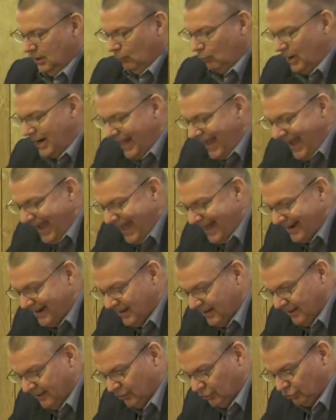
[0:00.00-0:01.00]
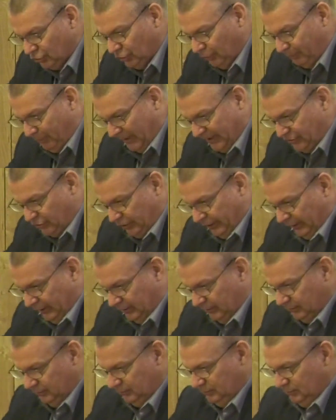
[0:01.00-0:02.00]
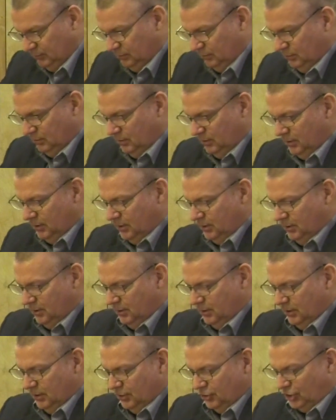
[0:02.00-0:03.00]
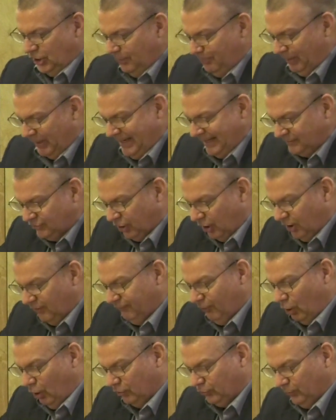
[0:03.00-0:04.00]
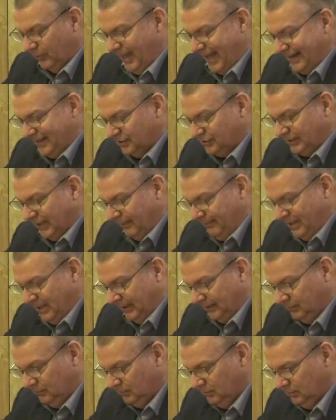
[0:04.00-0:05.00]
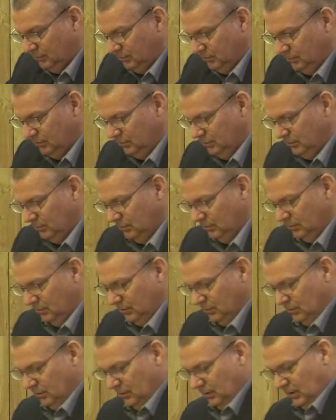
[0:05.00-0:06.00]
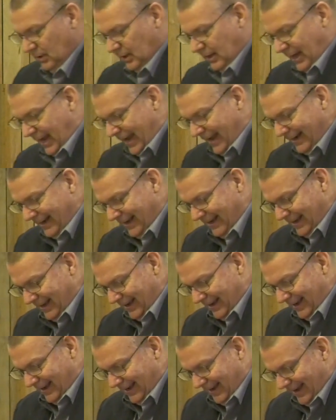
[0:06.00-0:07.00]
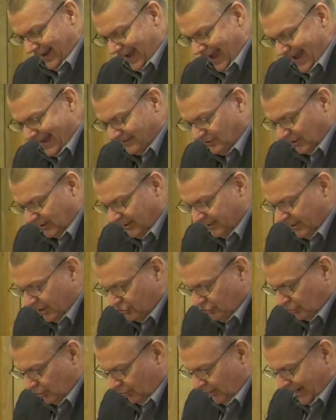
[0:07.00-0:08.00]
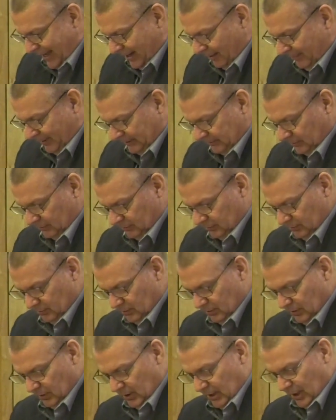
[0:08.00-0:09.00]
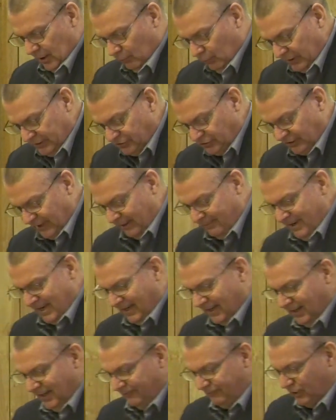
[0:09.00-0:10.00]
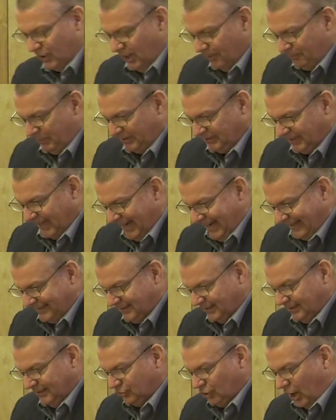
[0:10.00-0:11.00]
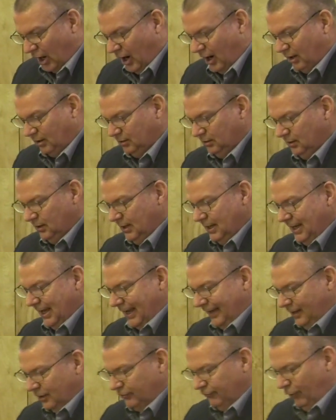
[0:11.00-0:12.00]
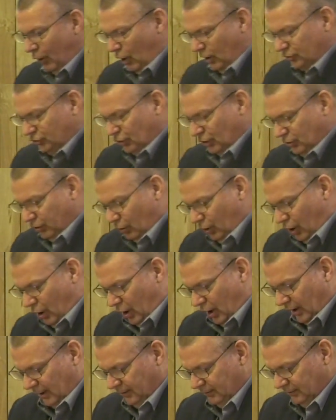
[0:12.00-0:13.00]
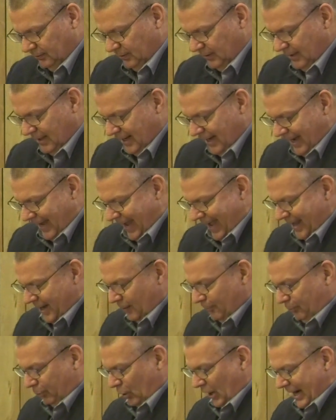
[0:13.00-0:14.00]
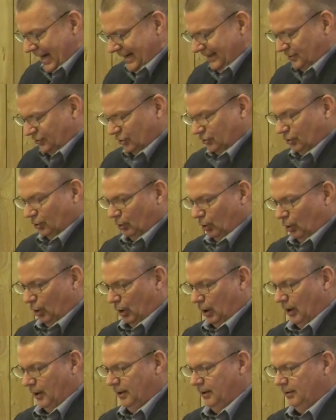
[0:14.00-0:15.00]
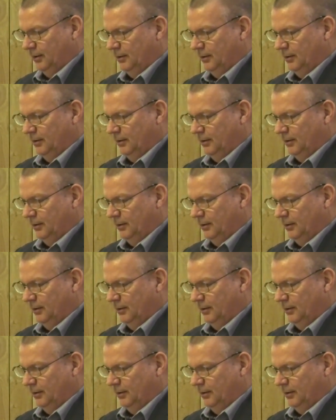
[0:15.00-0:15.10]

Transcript: when Anna enters the picture. She blends her voice with that of Simeon and adds an additional element. When Simeon lifted up his hands and his heart and his voice to the Lord, Anna praises the Lord,